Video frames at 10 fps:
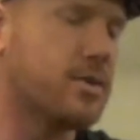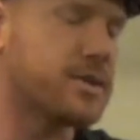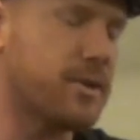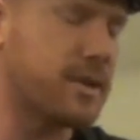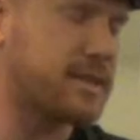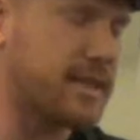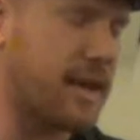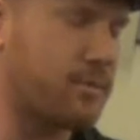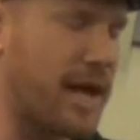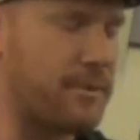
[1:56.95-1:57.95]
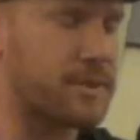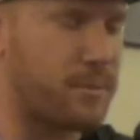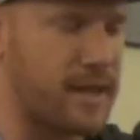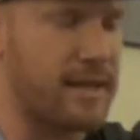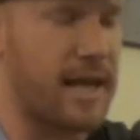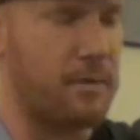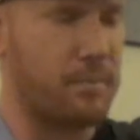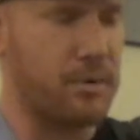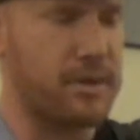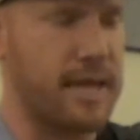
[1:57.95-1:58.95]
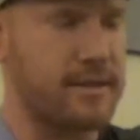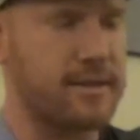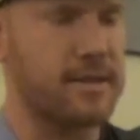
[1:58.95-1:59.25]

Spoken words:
Or so they said of me. I was bleeding out of both ends,